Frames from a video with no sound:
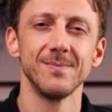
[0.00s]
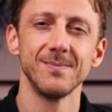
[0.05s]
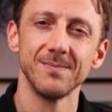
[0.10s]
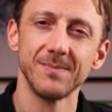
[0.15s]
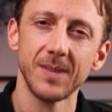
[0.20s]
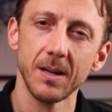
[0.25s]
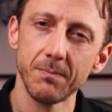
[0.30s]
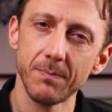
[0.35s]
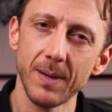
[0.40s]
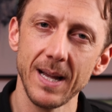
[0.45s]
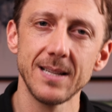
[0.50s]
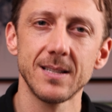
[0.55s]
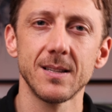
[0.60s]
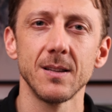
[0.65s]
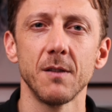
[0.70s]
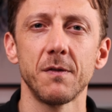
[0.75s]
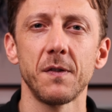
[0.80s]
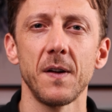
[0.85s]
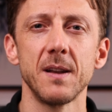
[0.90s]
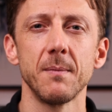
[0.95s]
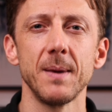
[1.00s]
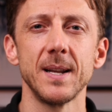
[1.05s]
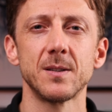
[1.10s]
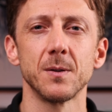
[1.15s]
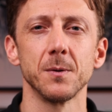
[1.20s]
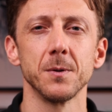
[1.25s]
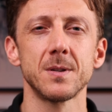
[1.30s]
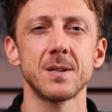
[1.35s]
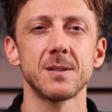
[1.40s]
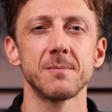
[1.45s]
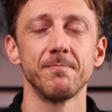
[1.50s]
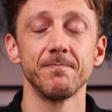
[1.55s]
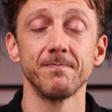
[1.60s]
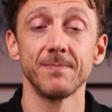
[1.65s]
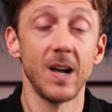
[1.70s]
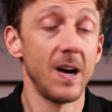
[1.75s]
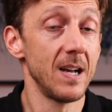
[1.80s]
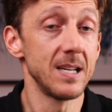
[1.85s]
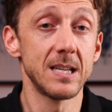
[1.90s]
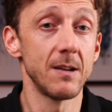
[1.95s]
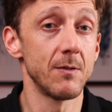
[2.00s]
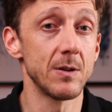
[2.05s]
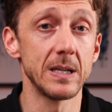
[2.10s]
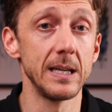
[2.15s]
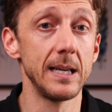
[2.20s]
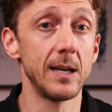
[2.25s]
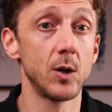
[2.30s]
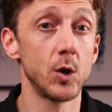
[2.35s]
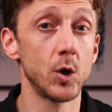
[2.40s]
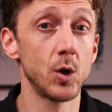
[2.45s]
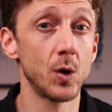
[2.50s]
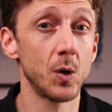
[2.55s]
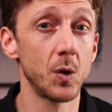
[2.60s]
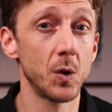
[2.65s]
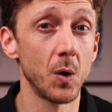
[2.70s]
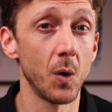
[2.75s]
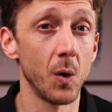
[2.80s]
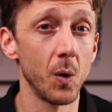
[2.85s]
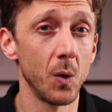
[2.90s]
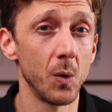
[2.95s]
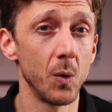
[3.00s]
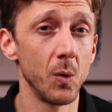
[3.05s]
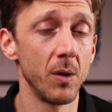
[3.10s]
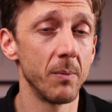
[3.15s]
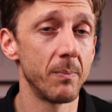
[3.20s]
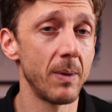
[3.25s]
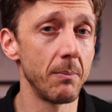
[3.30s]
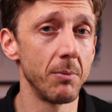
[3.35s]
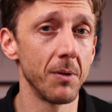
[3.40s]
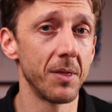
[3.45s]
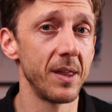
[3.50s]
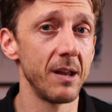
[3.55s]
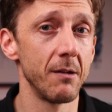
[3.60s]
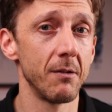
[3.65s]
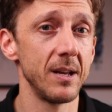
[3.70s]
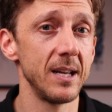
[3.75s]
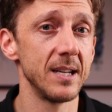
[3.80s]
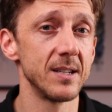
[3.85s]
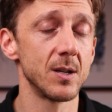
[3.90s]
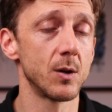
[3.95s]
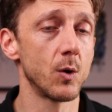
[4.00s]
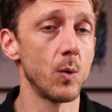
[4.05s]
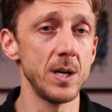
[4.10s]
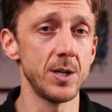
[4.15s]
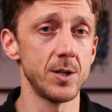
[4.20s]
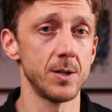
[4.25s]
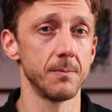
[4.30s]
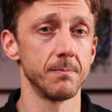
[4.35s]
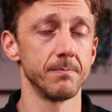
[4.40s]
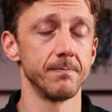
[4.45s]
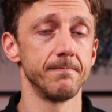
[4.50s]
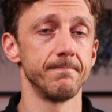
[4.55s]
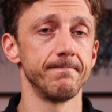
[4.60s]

But based on the fundamentals, I seriously call the bubble theory into question.